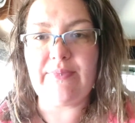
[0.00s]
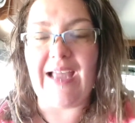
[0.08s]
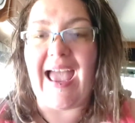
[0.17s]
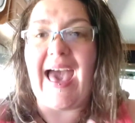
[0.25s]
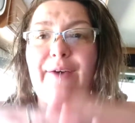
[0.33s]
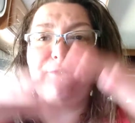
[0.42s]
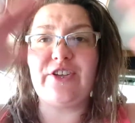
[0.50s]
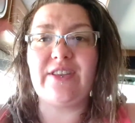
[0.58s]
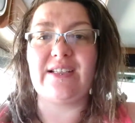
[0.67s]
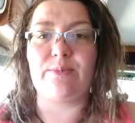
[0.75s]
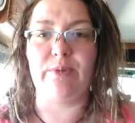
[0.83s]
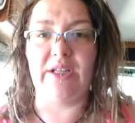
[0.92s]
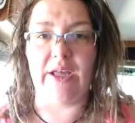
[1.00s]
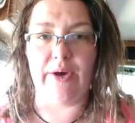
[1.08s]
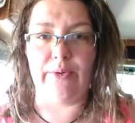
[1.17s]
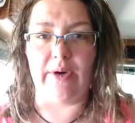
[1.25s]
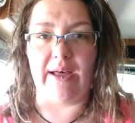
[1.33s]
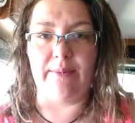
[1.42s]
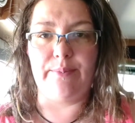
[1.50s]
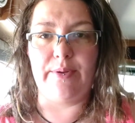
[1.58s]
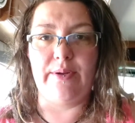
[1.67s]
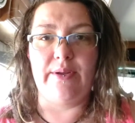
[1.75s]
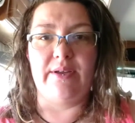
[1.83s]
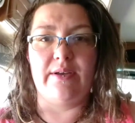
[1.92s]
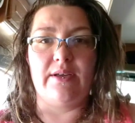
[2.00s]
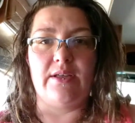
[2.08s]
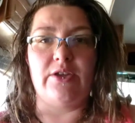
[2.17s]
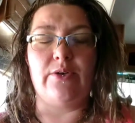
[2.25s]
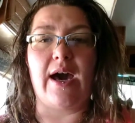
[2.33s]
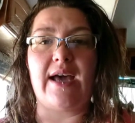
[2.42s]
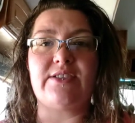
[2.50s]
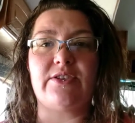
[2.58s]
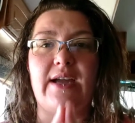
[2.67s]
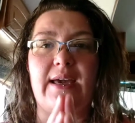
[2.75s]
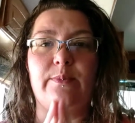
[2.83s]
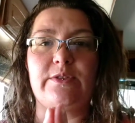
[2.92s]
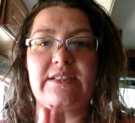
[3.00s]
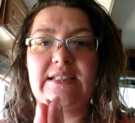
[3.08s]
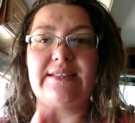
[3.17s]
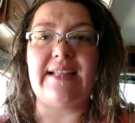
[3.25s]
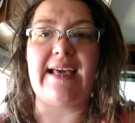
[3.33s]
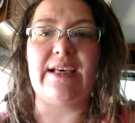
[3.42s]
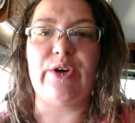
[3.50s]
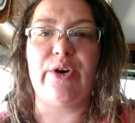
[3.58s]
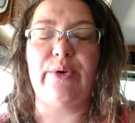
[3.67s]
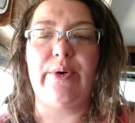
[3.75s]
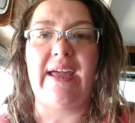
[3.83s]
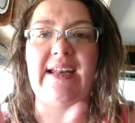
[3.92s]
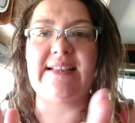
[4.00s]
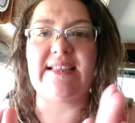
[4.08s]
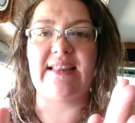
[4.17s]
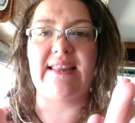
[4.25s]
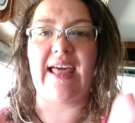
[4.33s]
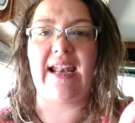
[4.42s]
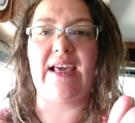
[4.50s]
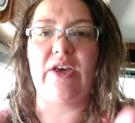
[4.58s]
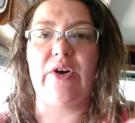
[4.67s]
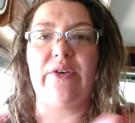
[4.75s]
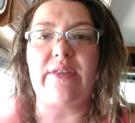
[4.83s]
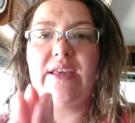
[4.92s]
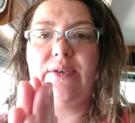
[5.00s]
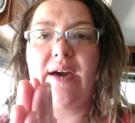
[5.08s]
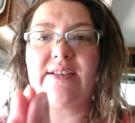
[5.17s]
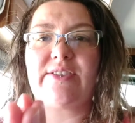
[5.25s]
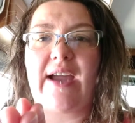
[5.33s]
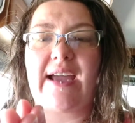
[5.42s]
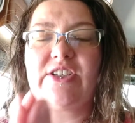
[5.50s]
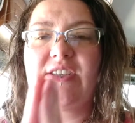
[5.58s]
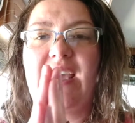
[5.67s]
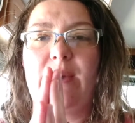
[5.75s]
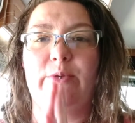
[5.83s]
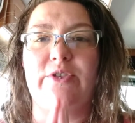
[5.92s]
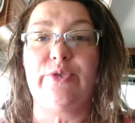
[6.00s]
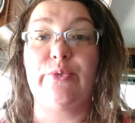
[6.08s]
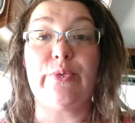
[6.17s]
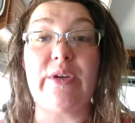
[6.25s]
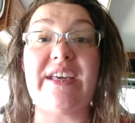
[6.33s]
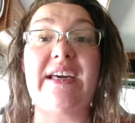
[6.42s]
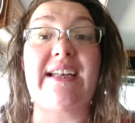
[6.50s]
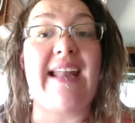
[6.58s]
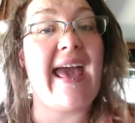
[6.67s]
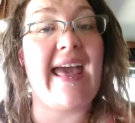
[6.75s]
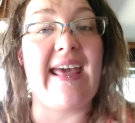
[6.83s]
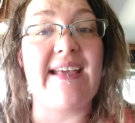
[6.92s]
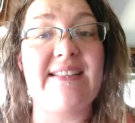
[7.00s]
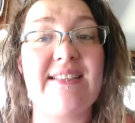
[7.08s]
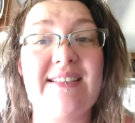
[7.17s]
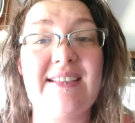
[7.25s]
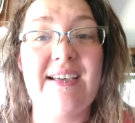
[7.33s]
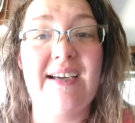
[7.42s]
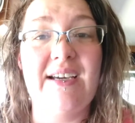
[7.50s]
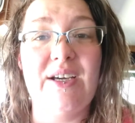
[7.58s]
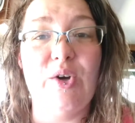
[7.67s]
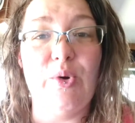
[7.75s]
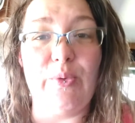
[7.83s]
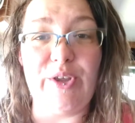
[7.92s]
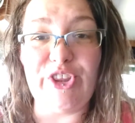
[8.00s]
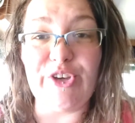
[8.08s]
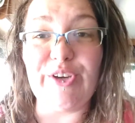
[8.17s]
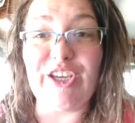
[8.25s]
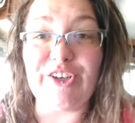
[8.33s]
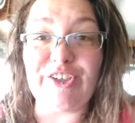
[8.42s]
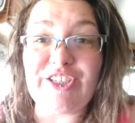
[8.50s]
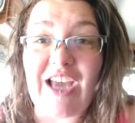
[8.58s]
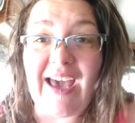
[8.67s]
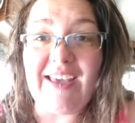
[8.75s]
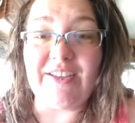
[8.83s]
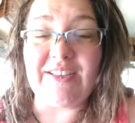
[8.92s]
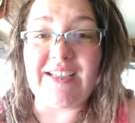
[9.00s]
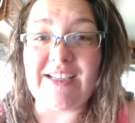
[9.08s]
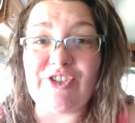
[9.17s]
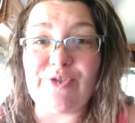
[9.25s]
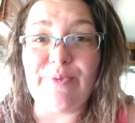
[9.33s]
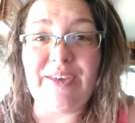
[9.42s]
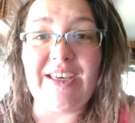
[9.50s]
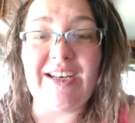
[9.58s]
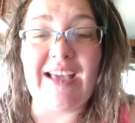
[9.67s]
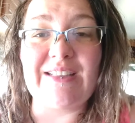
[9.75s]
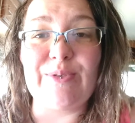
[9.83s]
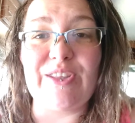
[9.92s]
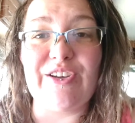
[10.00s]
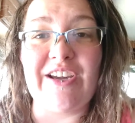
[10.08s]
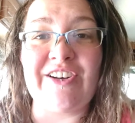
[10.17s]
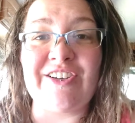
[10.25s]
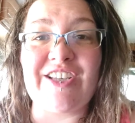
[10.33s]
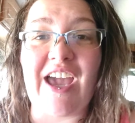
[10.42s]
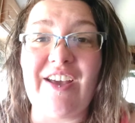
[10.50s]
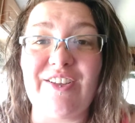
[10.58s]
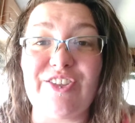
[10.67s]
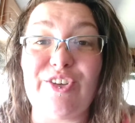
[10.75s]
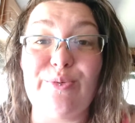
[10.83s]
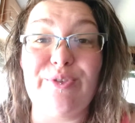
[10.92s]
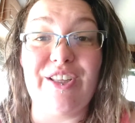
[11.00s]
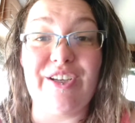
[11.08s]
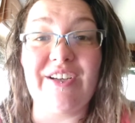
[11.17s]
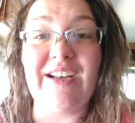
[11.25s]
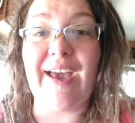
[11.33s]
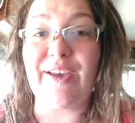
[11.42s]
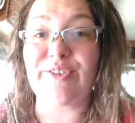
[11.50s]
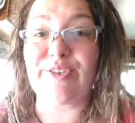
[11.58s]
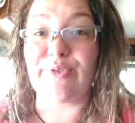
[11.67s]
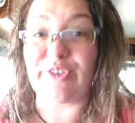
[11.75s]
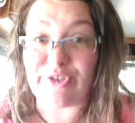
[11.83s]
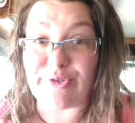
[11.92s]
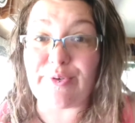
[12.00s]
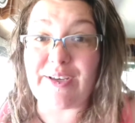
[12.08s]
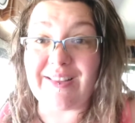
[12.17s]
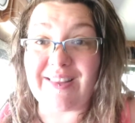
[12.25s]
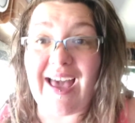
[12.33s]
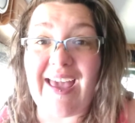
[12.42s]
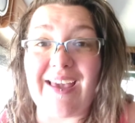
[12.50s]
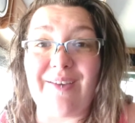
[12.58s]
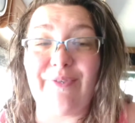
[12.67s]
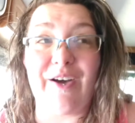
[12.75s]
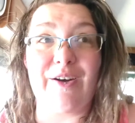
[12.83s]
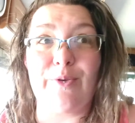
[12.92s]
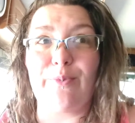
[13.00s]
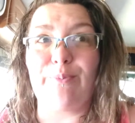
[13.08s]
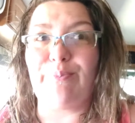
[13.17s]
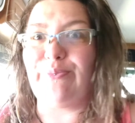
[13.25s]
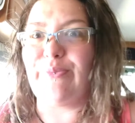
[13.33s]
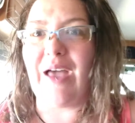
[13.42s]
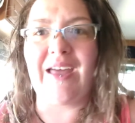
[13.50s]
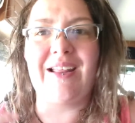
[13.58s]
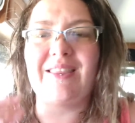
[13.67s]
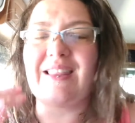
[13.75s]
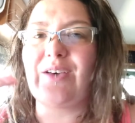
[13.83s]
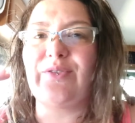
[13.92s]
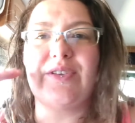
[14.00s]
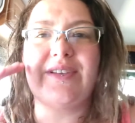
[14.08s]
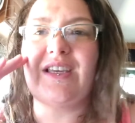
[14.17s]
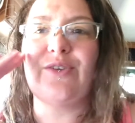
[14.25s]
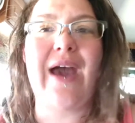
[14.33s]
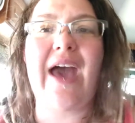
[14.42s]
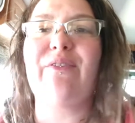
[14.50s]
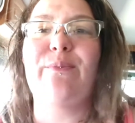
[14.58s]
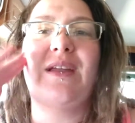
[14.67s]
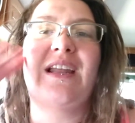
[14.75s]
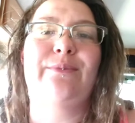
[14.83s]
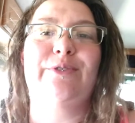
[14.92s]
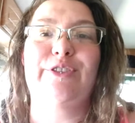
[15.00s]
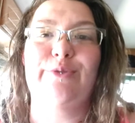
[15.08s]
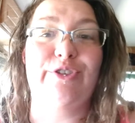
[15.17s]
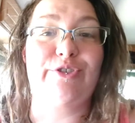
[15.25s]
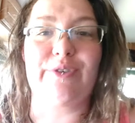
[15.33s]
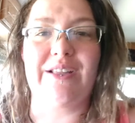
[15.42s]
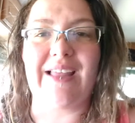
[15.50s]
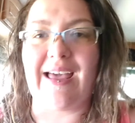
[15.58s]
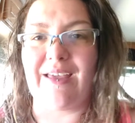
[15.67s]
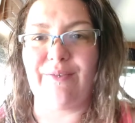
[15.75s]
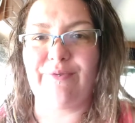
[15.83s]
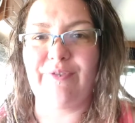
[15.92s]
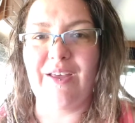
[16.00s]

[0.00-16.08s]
after this blow up, you guys are able to let go. And it's in letting go that you guys are actually able to reconnect with your inner child. And as you reconnect with your inner child, you learn how to enjoy life on a on a level that you haven't been able to enjoy life.